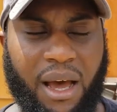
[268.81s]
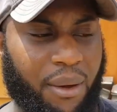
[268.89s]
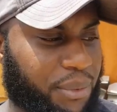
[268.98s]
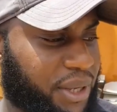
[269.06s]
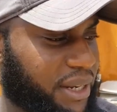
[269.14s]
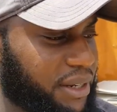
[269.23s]
I
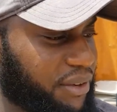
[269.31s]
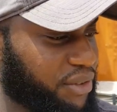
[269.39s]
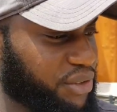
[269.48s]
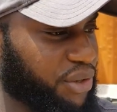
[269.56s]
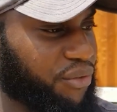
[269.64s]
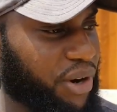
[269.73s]
mean, even
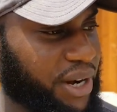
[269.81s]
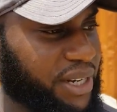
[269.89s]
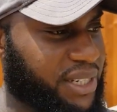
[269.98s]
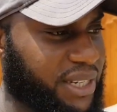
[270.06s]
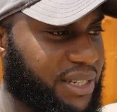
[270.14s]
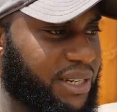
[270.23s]
during the rainy
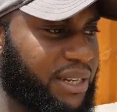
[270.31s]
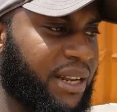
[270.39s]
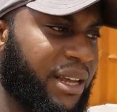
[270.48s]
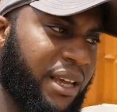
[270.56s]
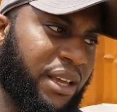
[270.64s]
season,